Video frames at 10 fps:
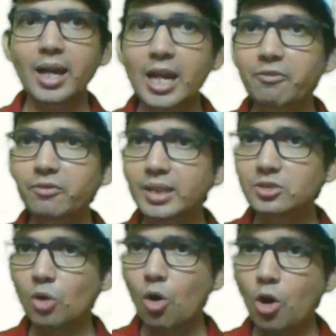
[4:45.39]
If
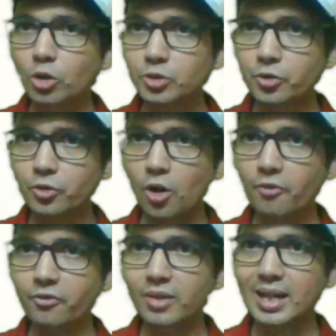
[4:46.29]
this
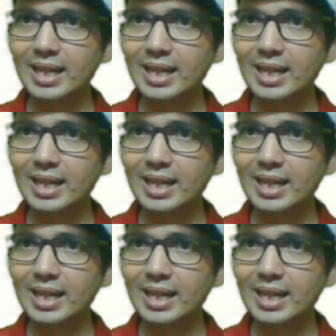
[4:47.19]
auxotroph